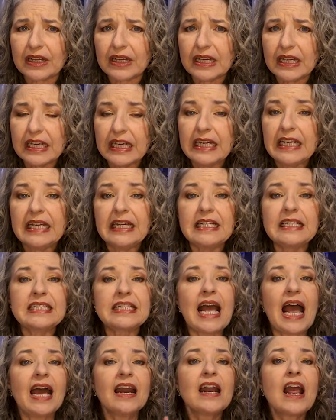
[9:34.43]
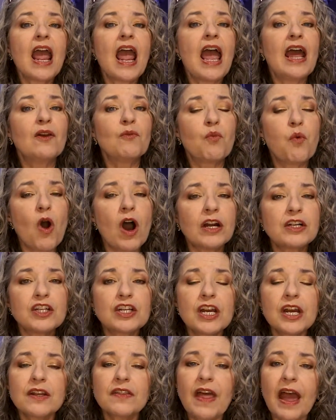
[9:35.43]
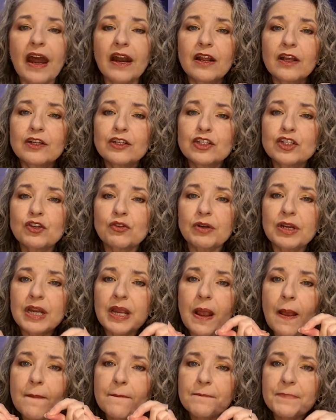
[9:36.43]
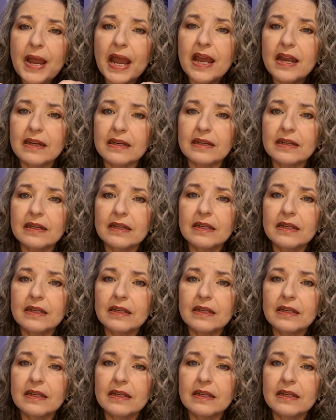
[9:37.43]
He sat and watched that tree bend.